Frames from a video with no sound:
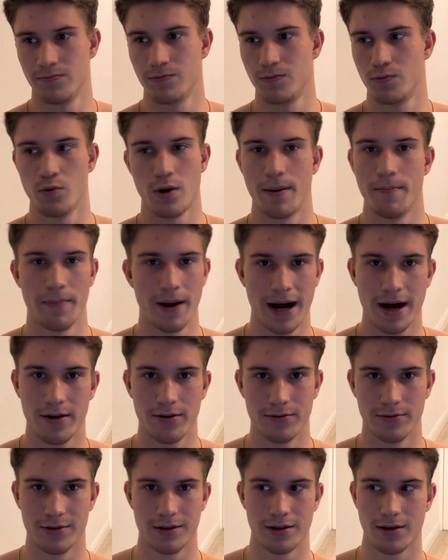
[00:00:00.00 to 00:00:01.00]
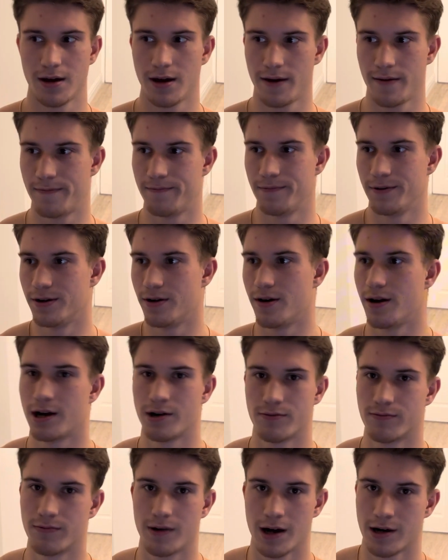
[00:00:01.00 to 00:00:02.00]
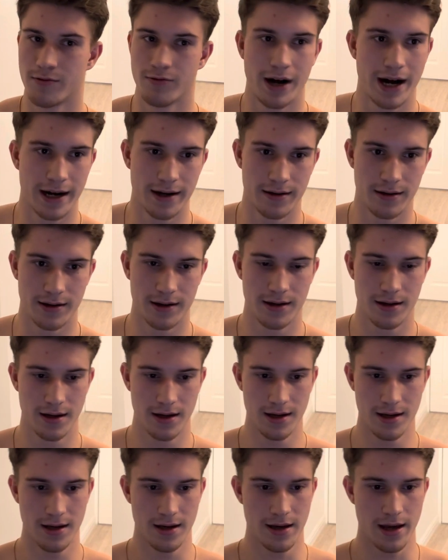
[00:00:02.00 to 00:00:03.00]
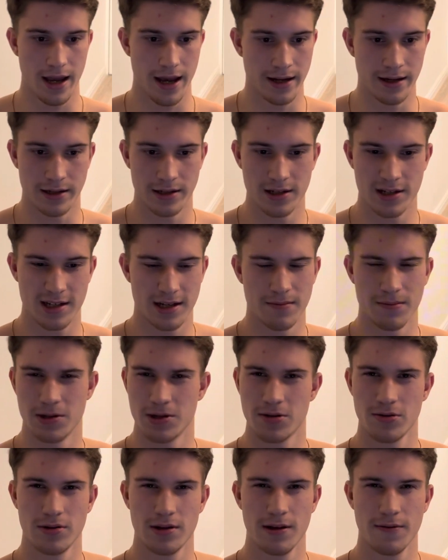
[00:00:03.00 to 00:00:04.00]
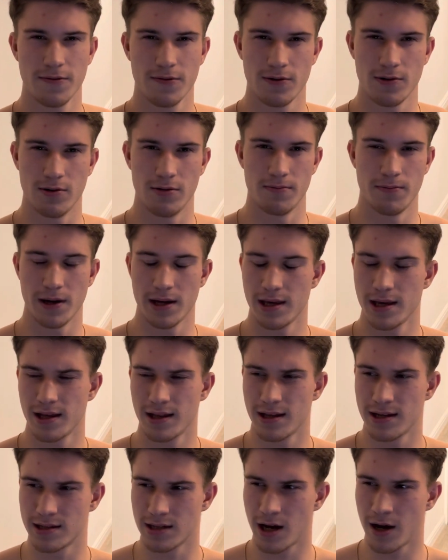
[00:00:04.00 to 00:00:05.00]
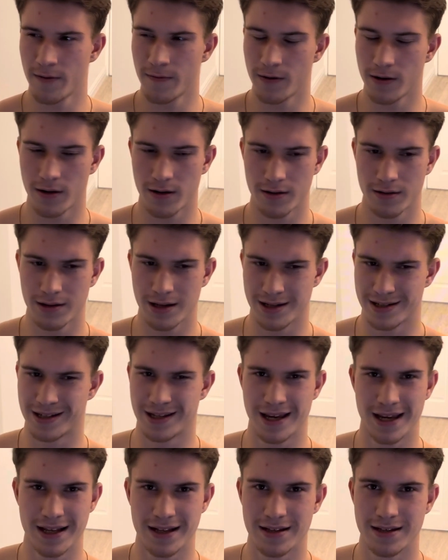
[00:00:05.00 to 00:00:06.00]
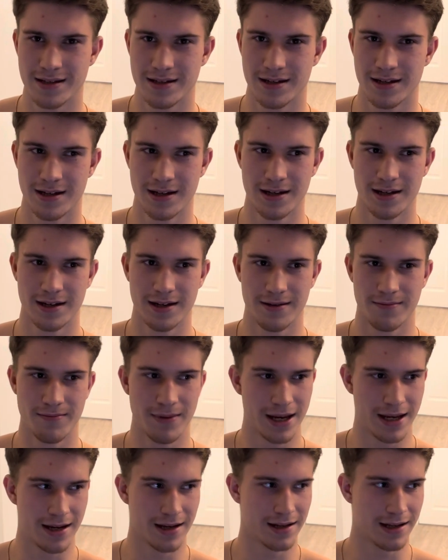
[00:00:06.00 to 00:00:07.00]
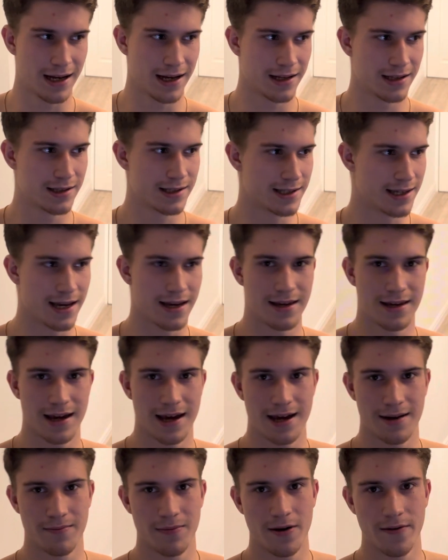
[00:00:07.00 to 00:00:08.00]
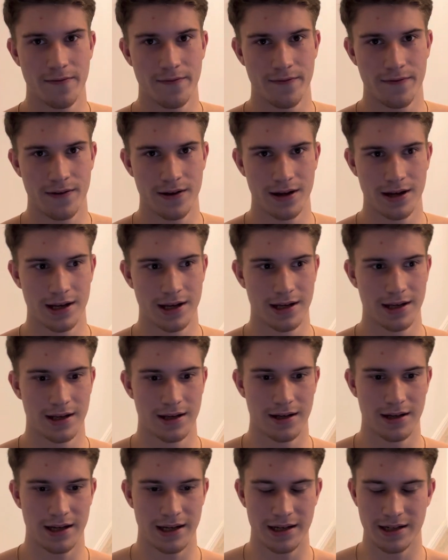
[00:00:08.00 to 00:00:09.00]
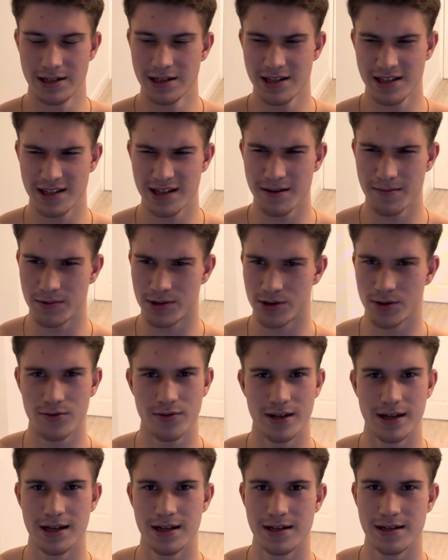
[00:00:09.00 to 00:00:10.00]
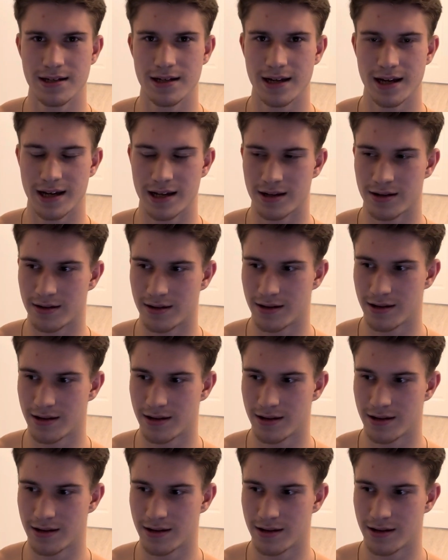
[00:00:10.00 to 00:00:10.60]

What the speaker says: £1, a grand, and it just seems so difficult. But yeah, there's kids making like 10k a month, and it just seems so easy, and